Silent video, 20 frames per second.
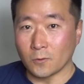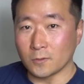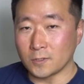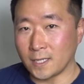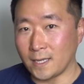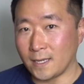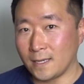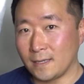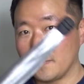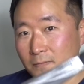
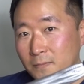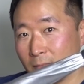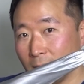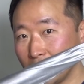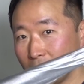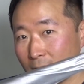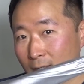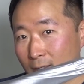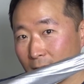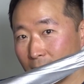time.
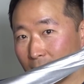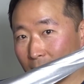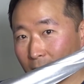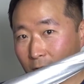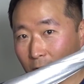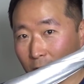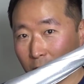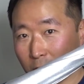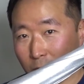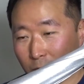
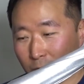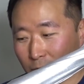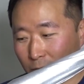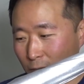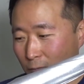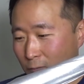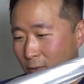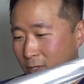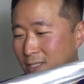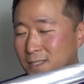So there are
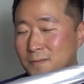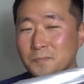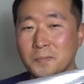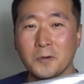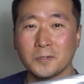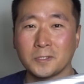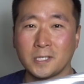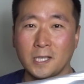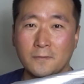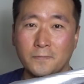recent
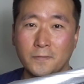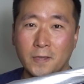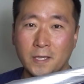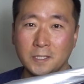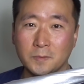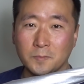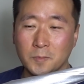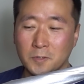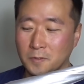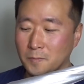posts on
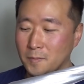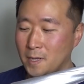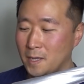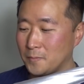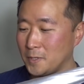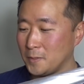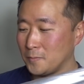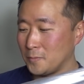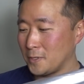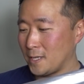Facebook
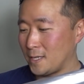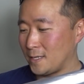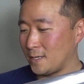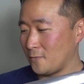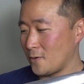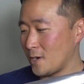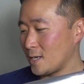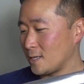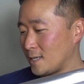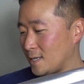about people getting
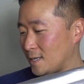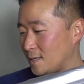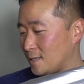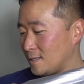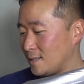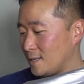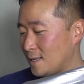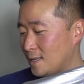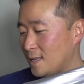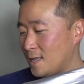rained on.
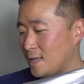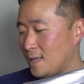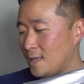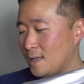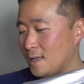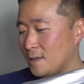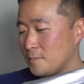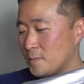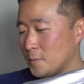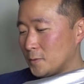
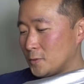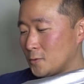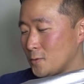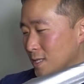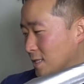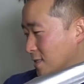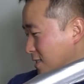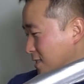But between